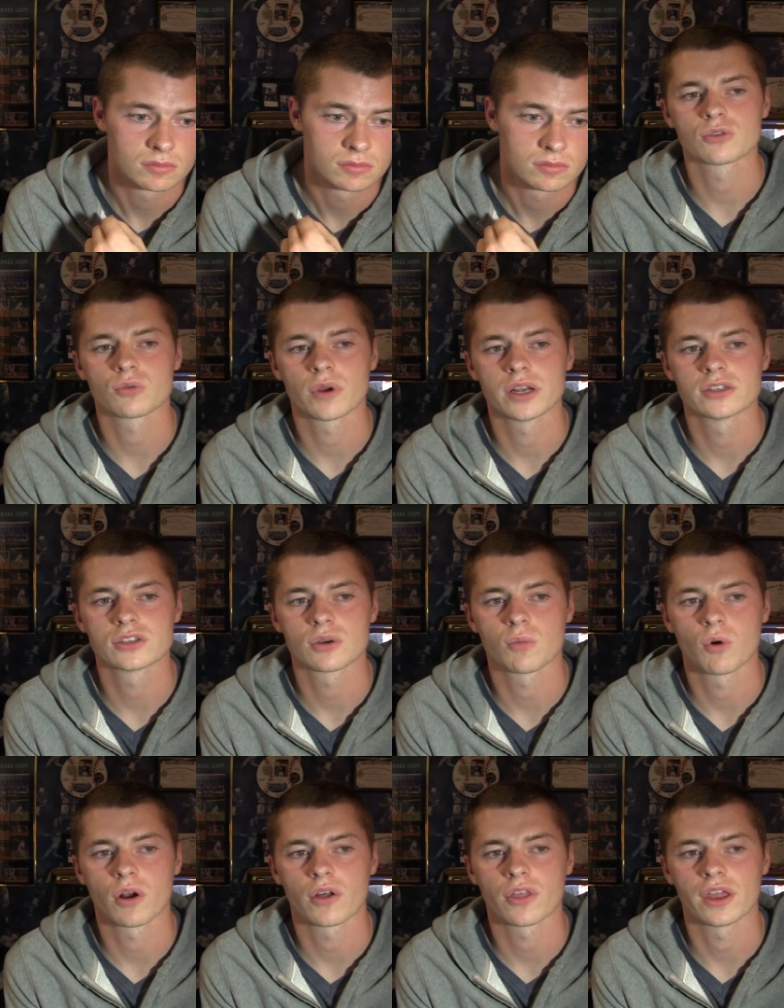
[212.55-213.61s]
I also read
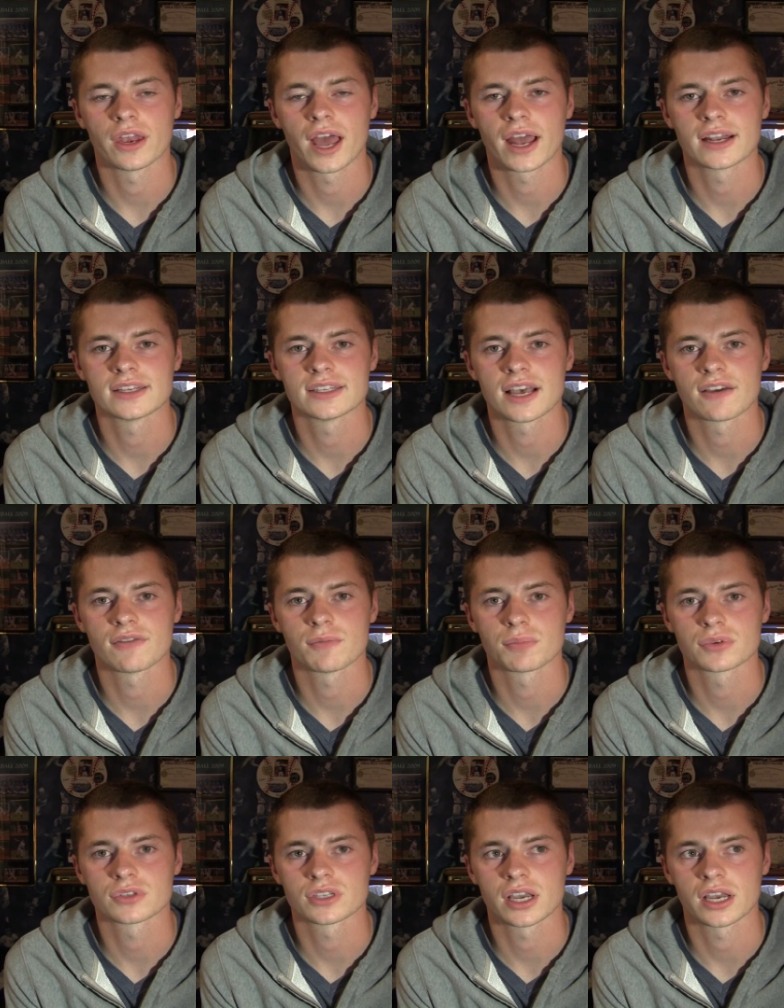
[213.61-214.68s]
somewhere that
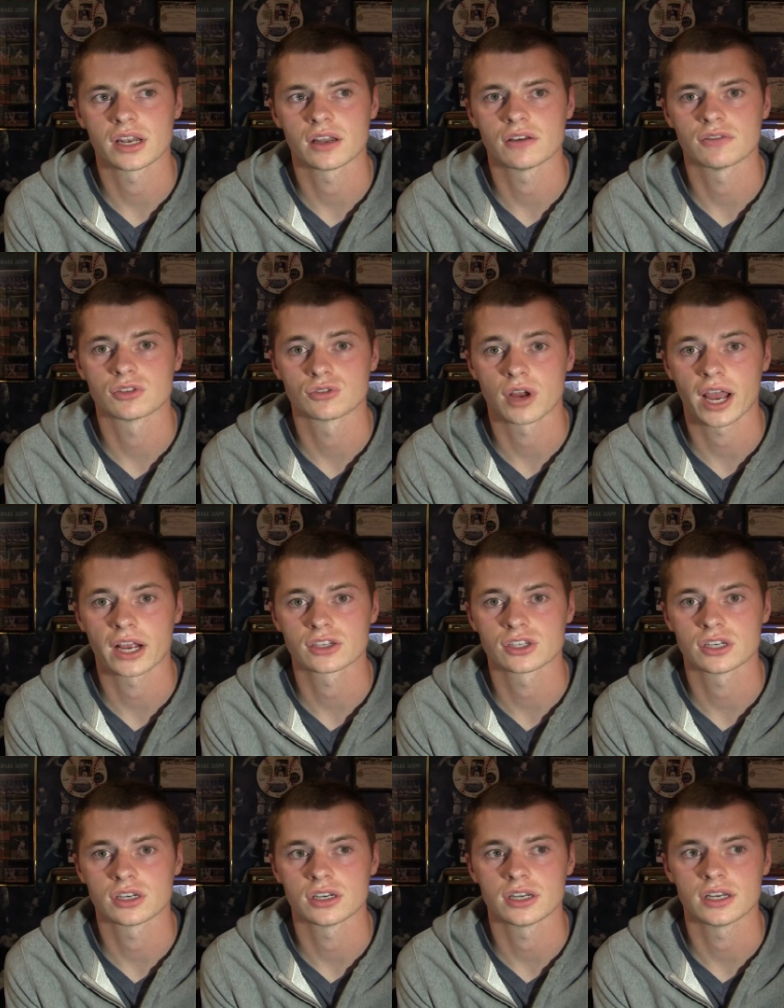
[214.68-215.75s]
97% of
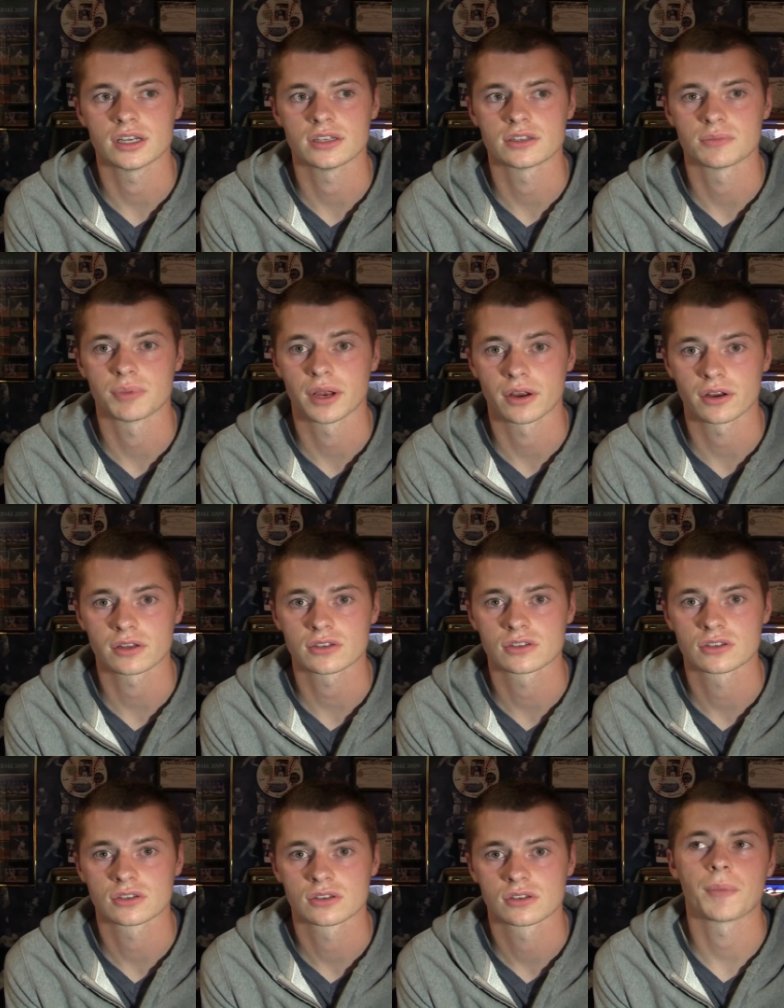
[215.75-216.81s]
attraction is
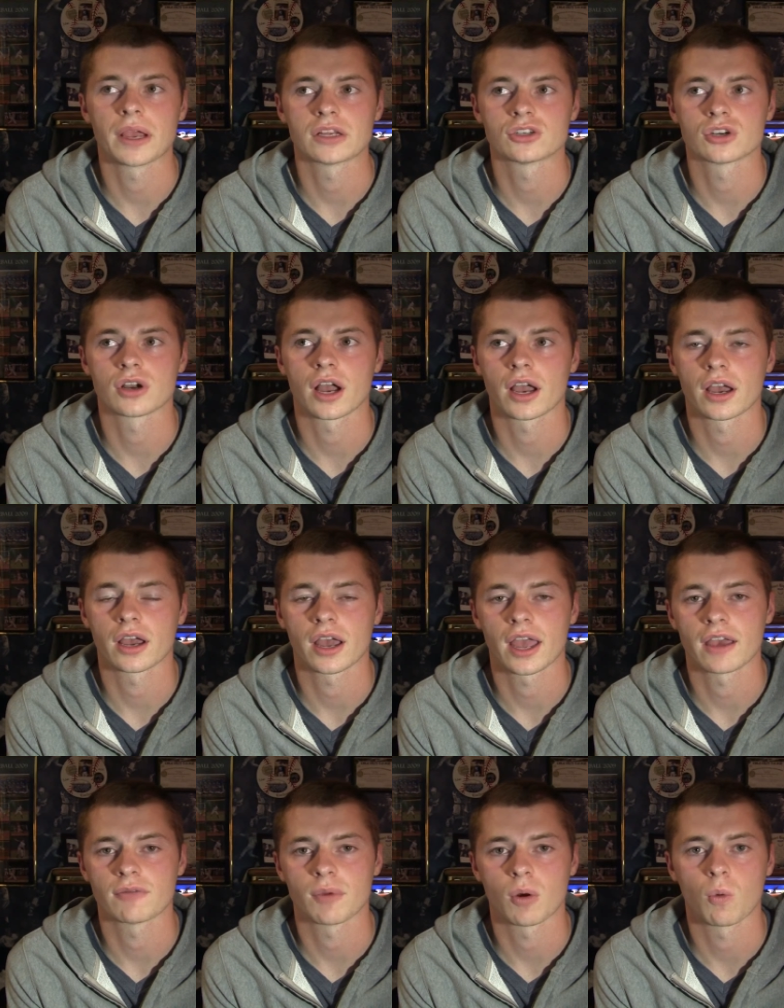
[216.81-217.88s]
appearance, so I make sure
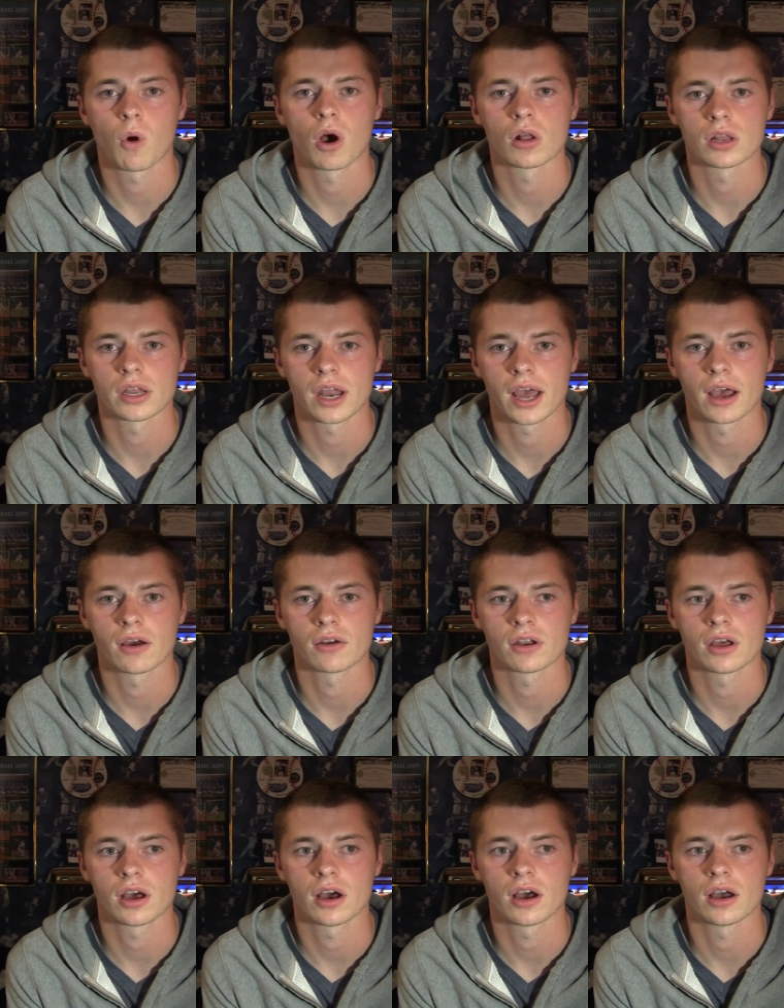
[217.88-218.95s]
I have my wallet
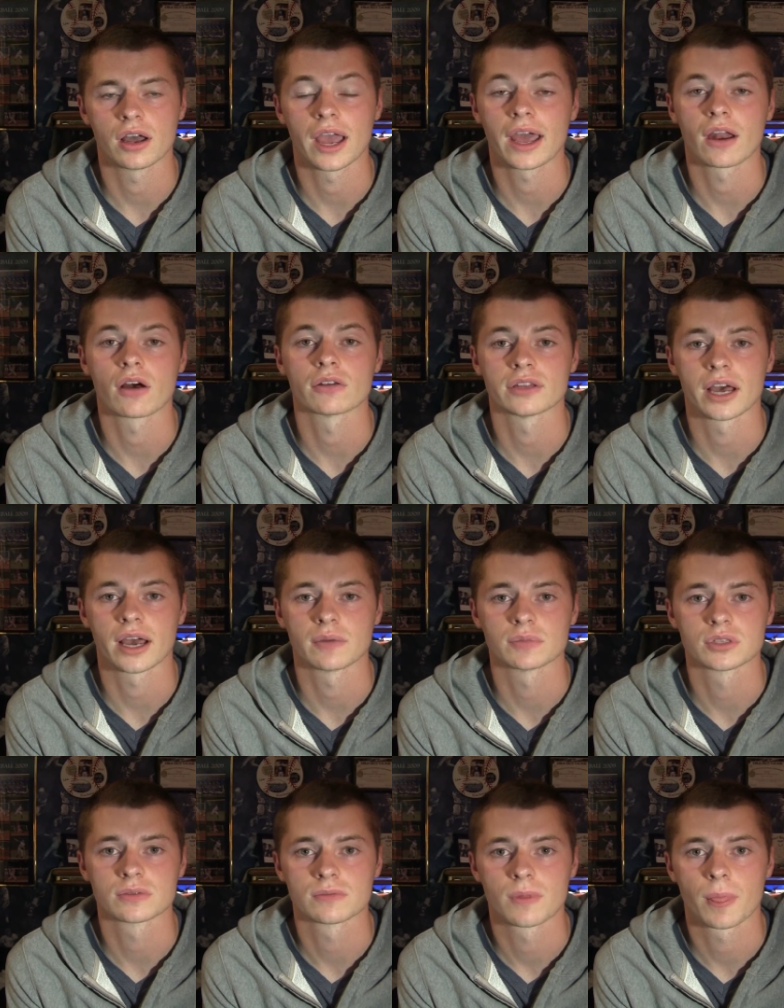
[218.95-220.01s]
out at all
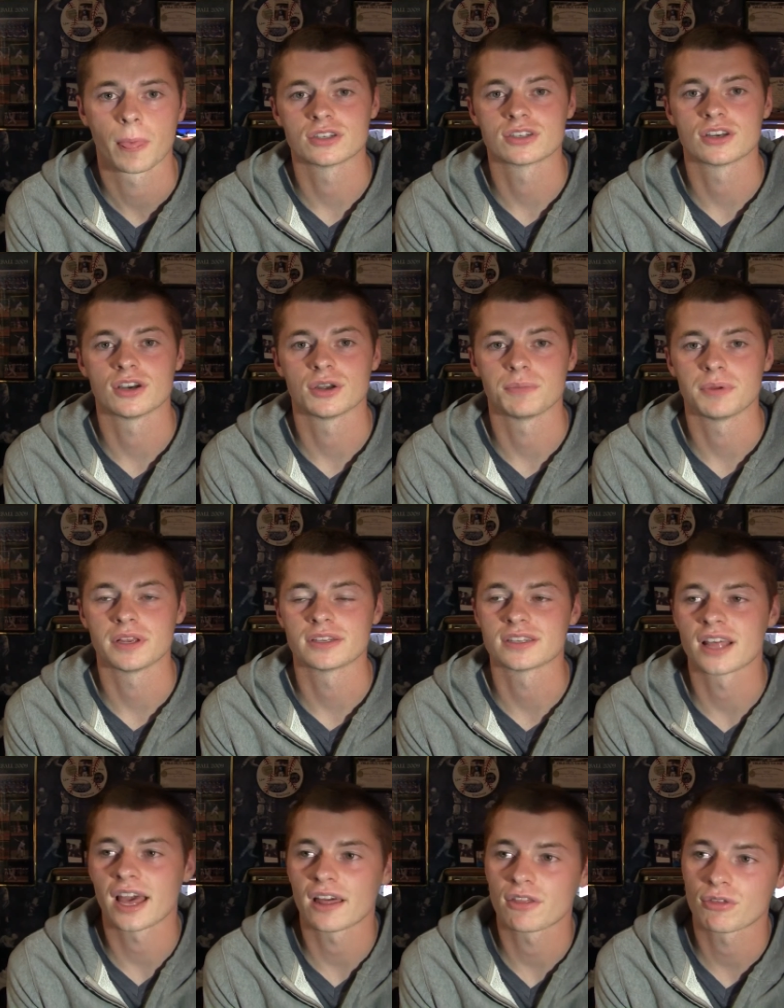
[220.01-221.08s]
times, which is good
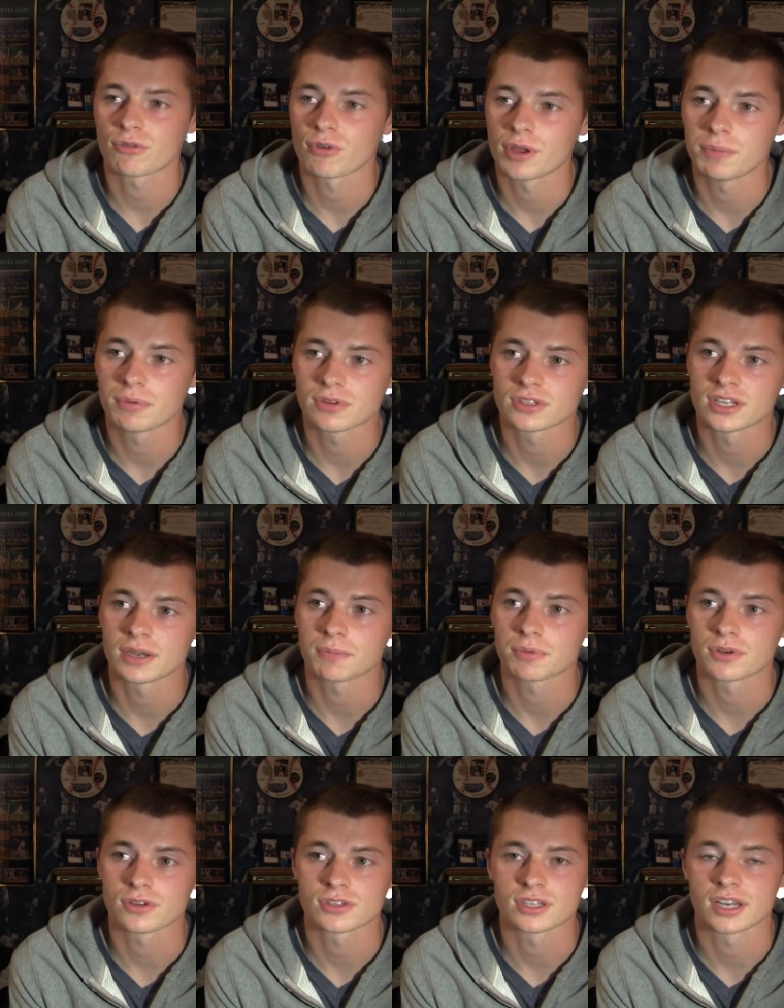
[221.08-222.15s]
because that
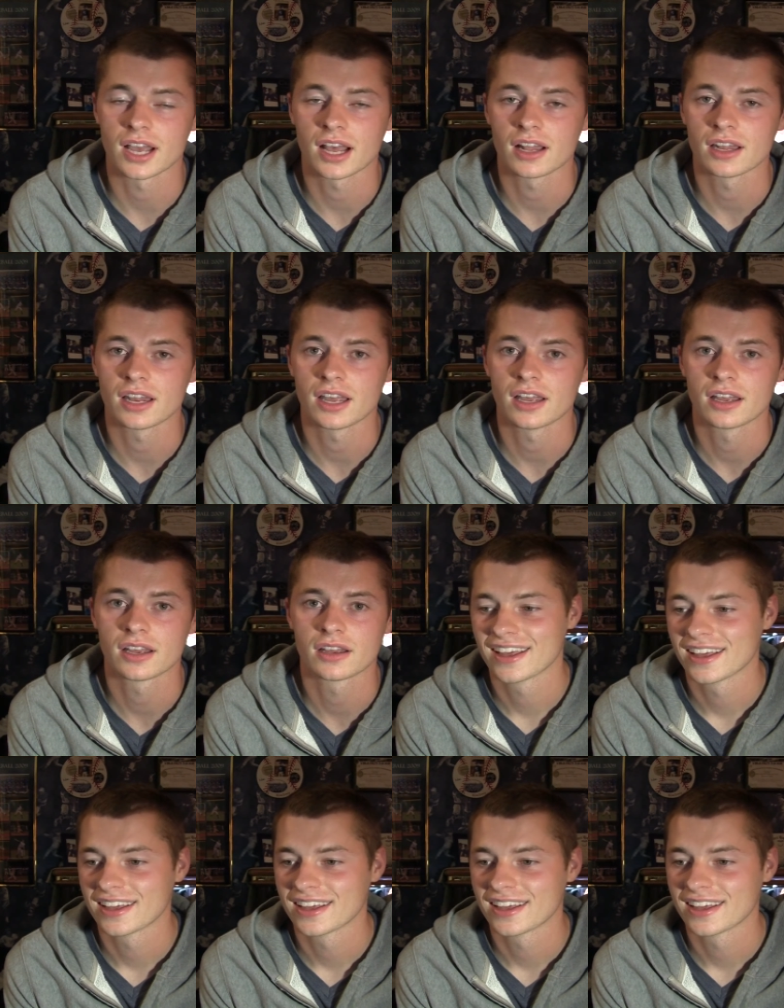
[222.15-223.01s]
3% personality,